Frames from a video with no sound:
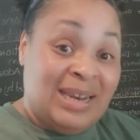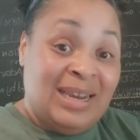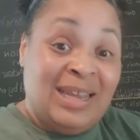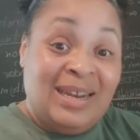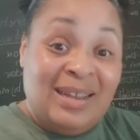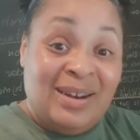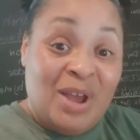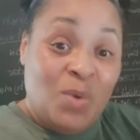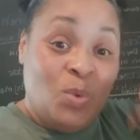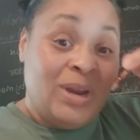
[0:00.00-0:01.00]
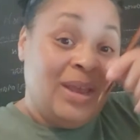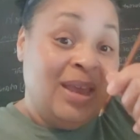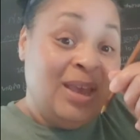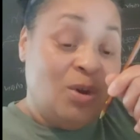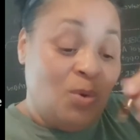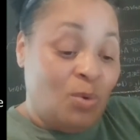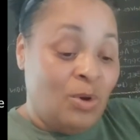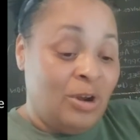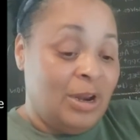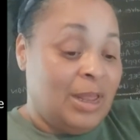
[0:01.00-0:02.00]
in linen with an
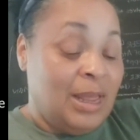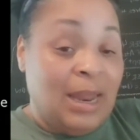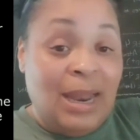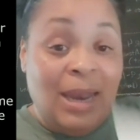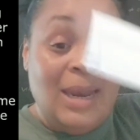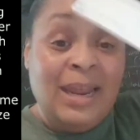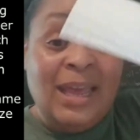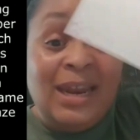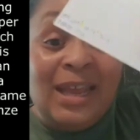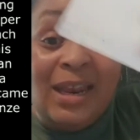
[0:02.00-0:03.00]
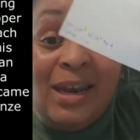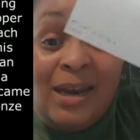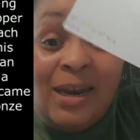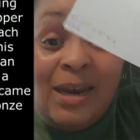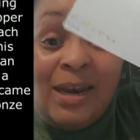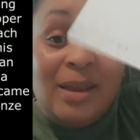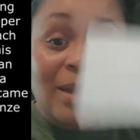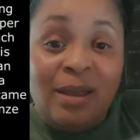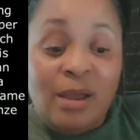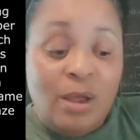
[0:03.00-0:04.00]
inkhorn. Linen
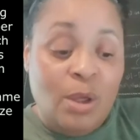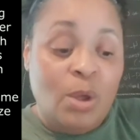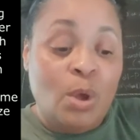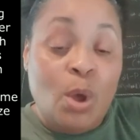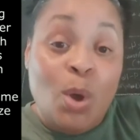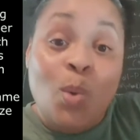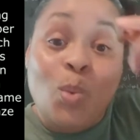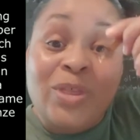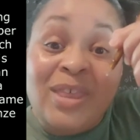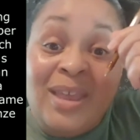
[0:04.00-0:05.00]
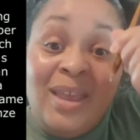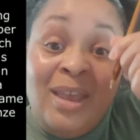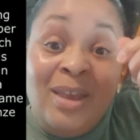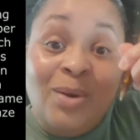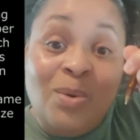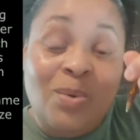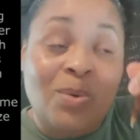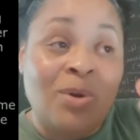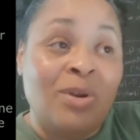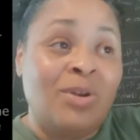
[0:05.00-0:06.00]
with an
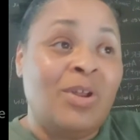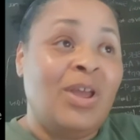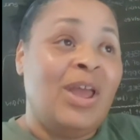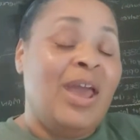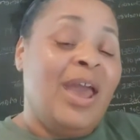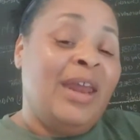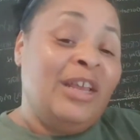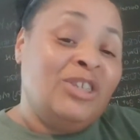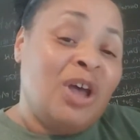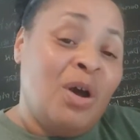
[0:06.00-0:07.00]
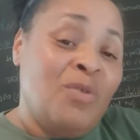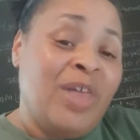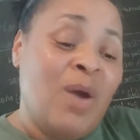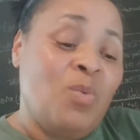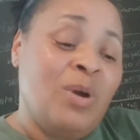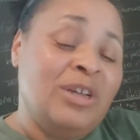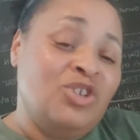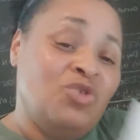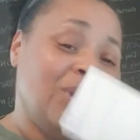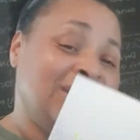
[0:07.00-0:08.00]
inkhorn. And he told that
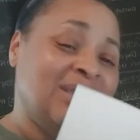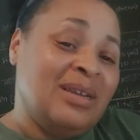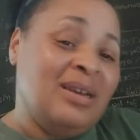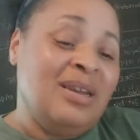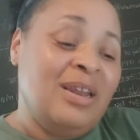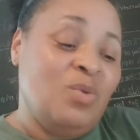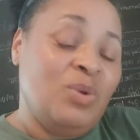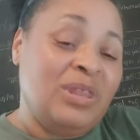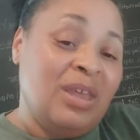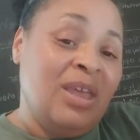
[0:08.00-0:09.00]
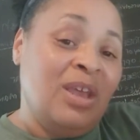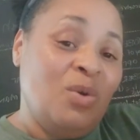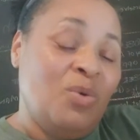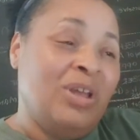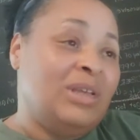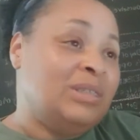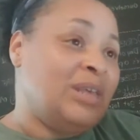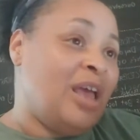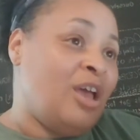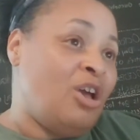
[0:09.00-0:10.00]
one dressed in linen with inkhorn, he
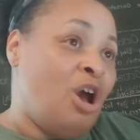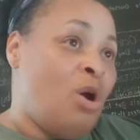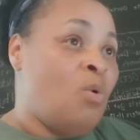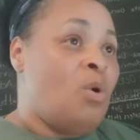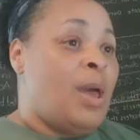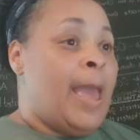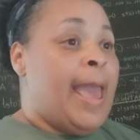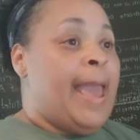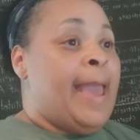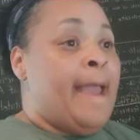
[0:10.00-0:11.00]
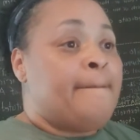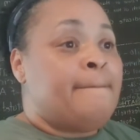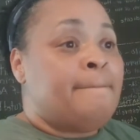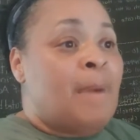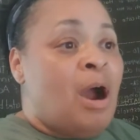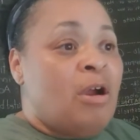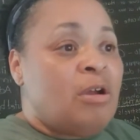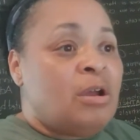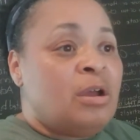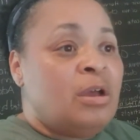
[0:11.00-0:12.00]
said, Go and
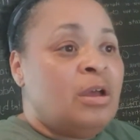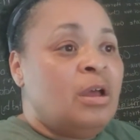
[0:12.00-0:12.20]
mark